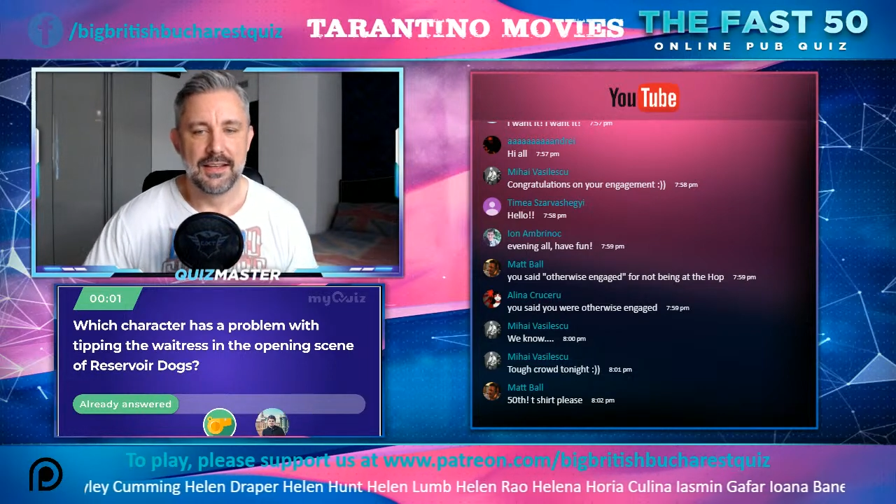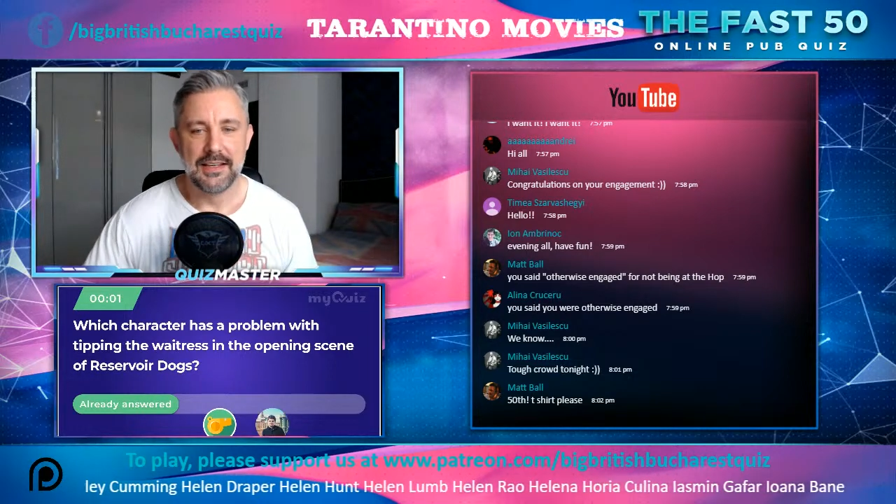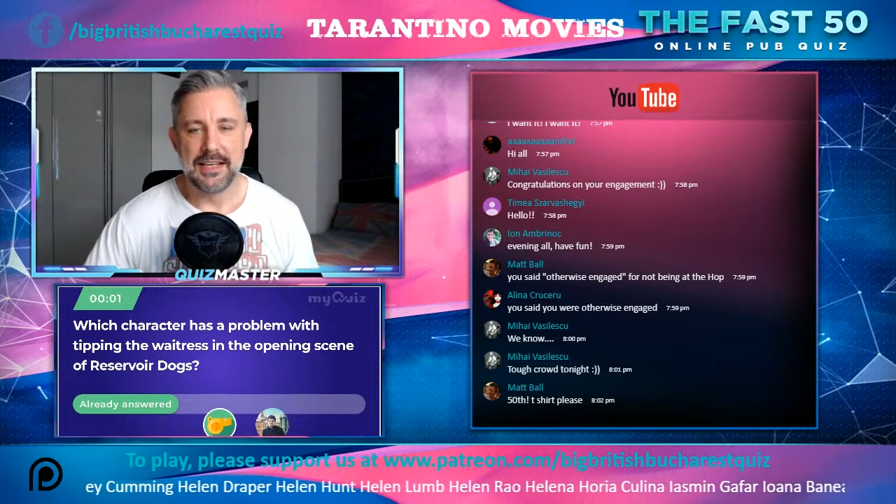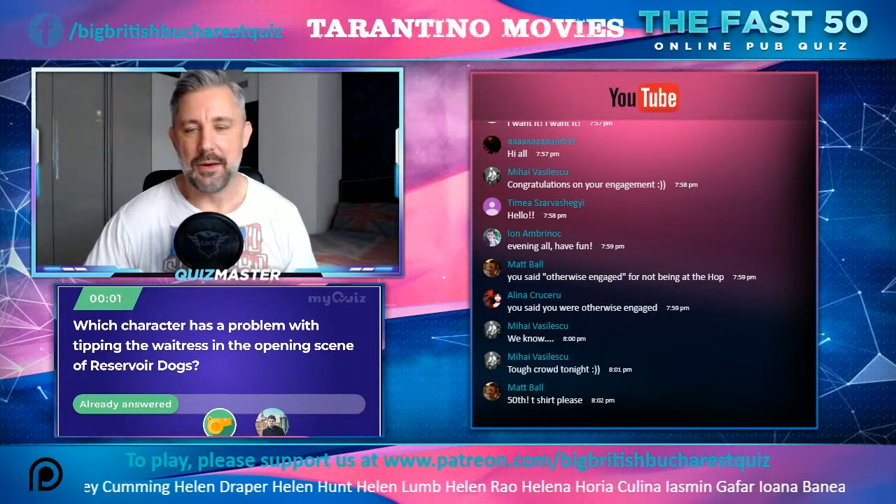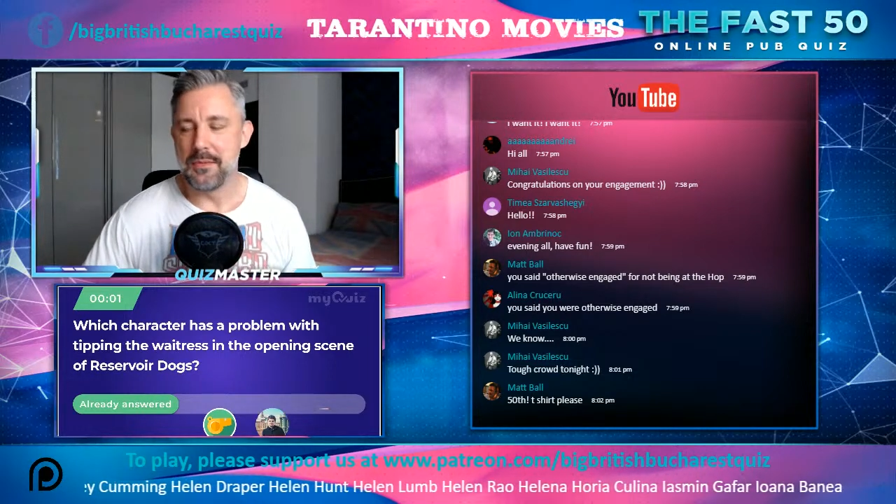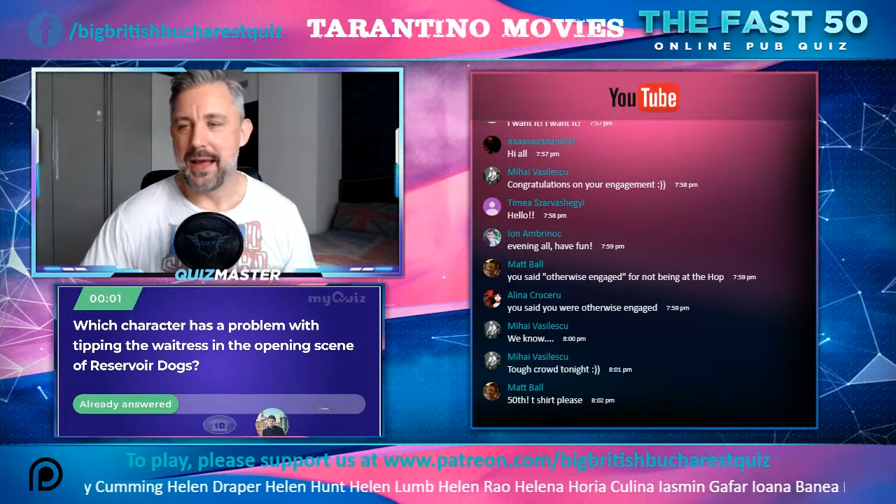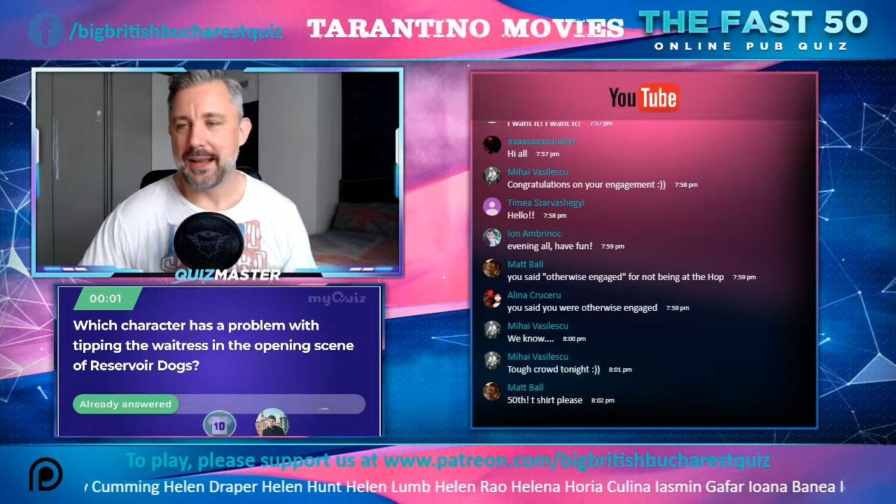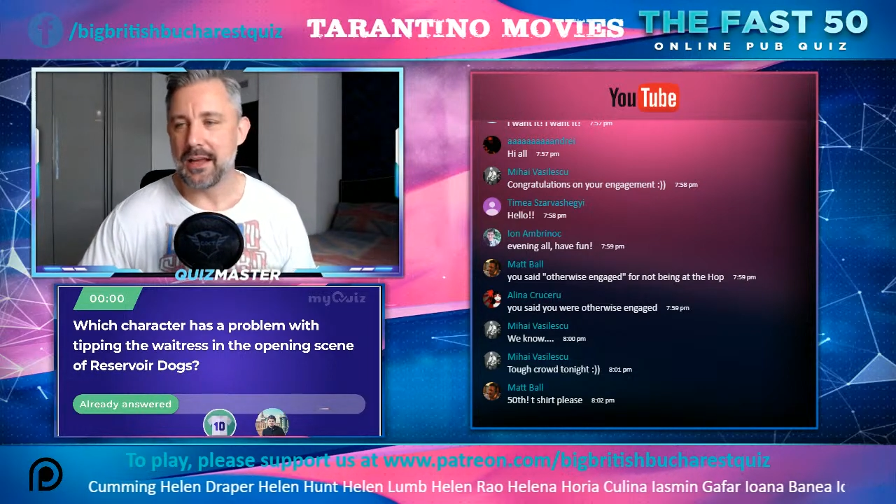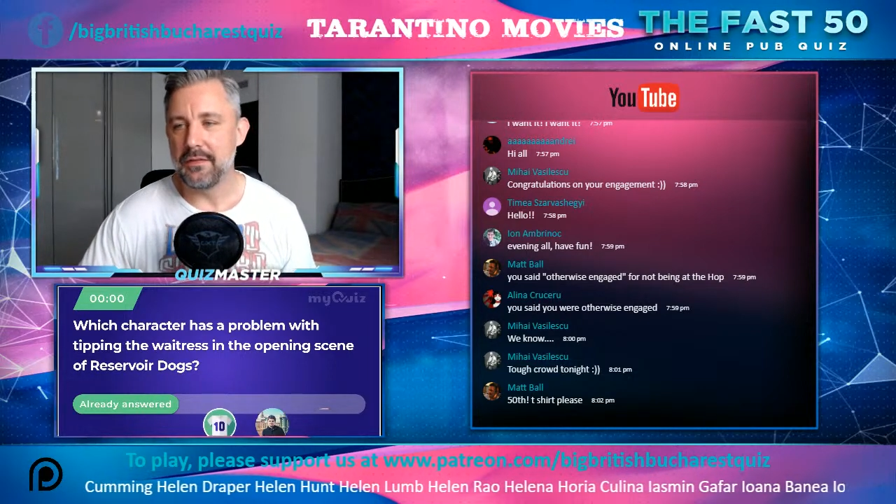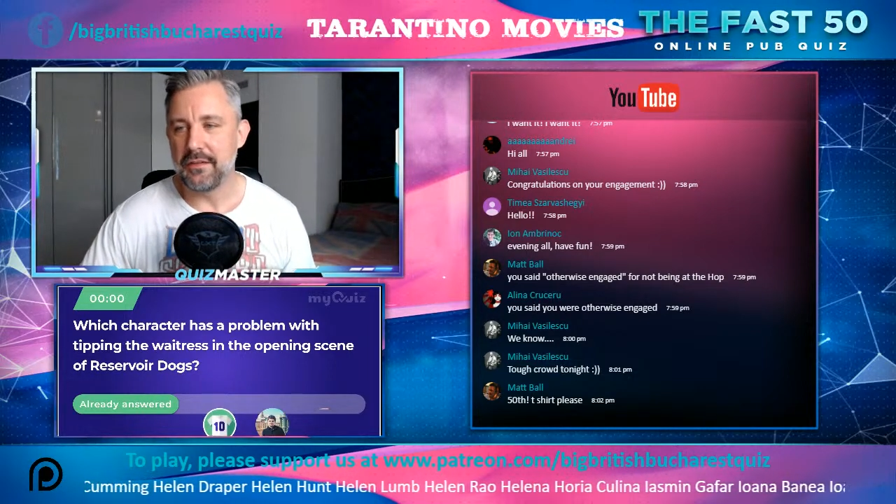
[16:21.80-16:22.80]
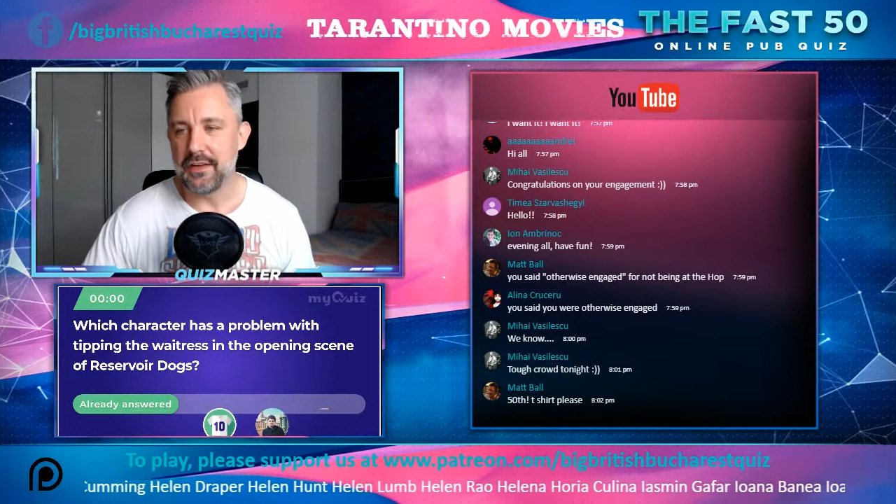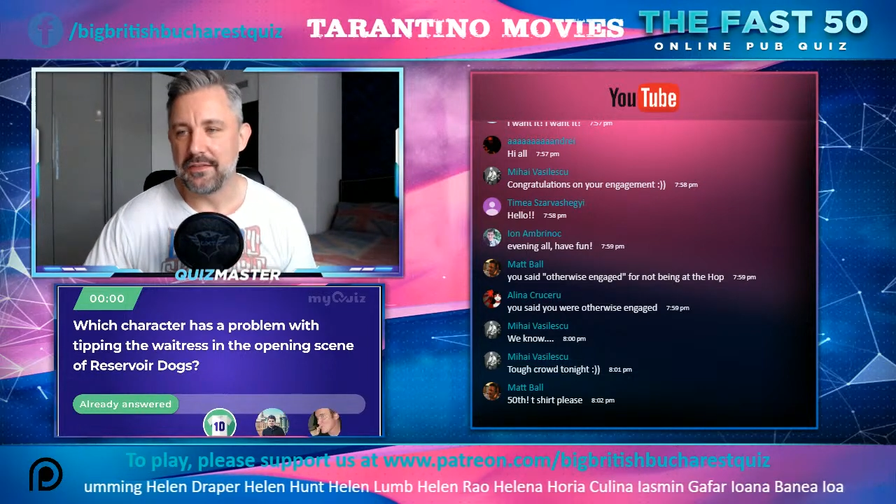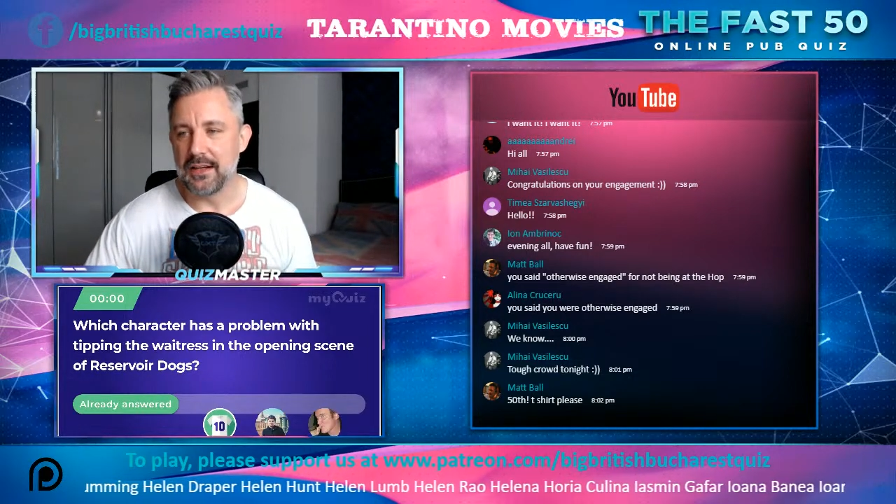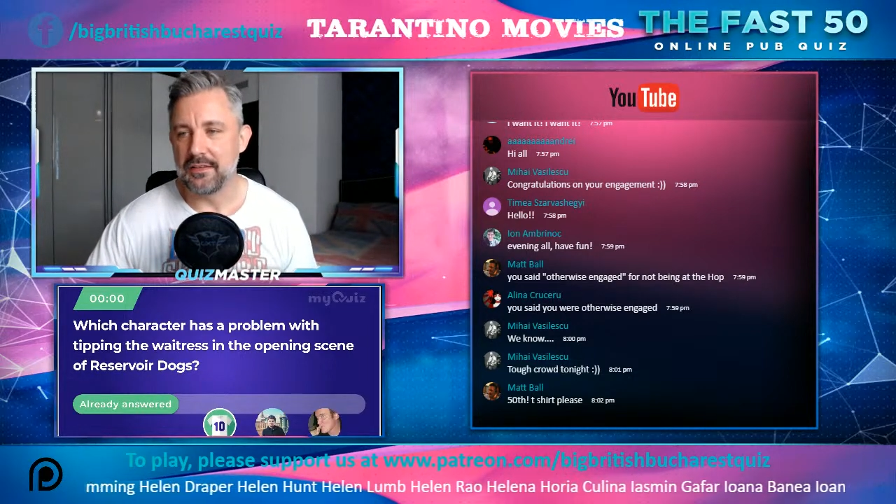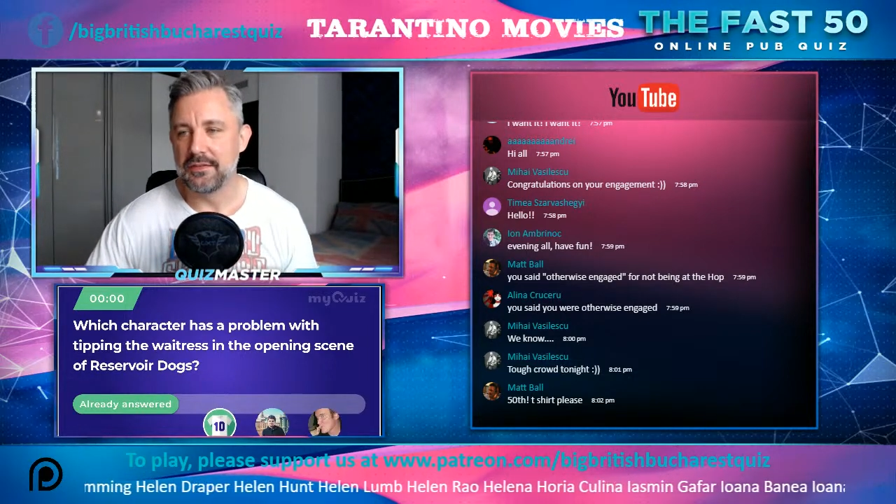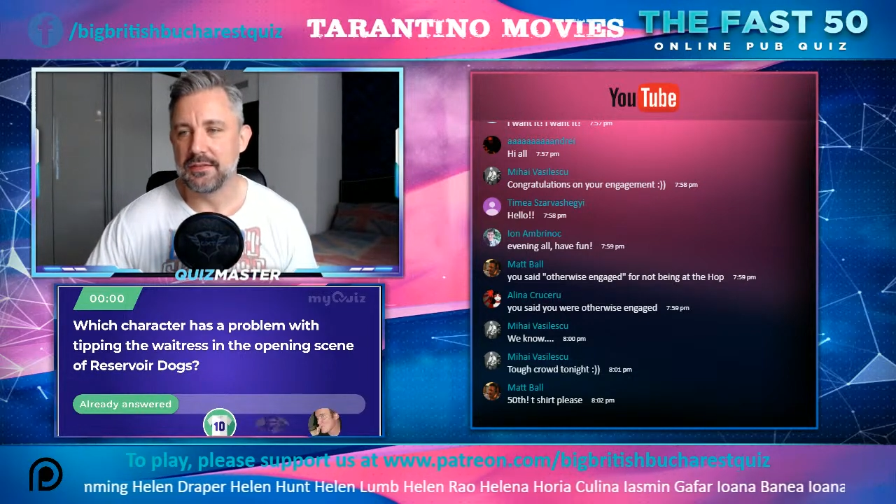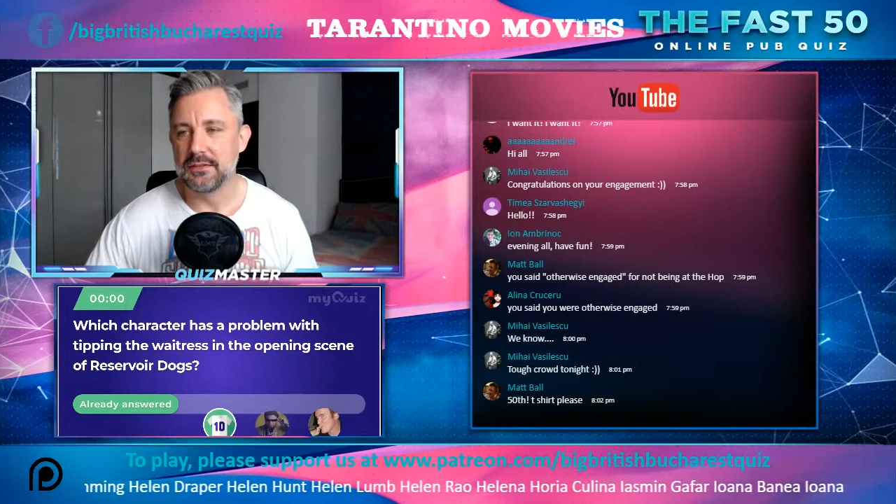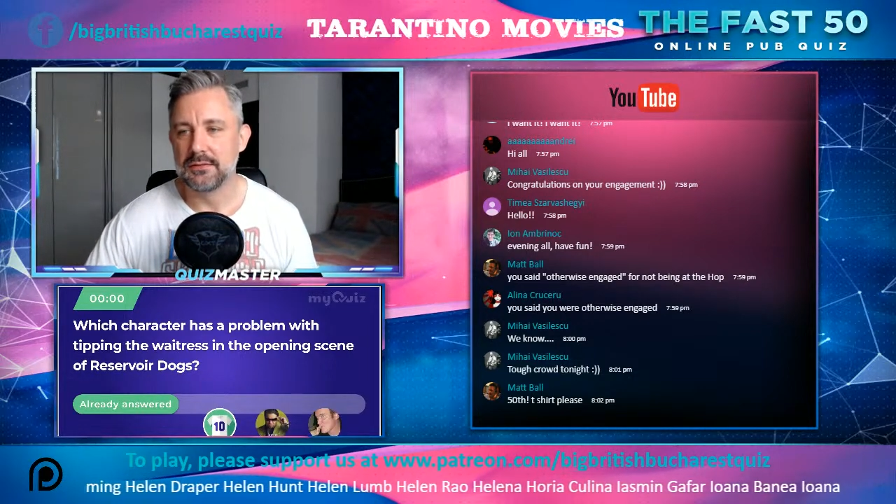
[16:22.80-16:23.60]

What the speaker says: Come on, Matt, go for 50th.